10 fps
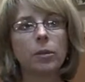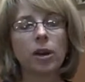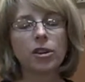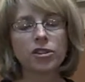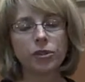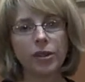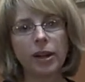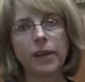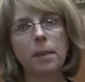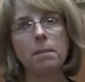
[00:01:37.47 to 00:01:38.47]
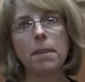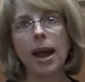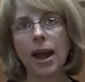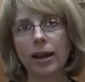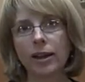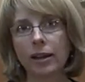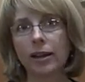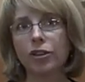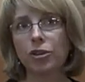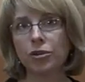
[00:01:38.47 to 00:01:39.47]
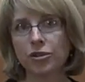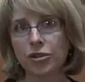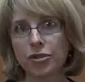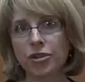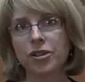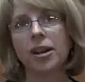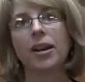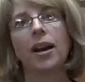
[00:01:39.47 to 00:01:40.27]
We also found that Mac users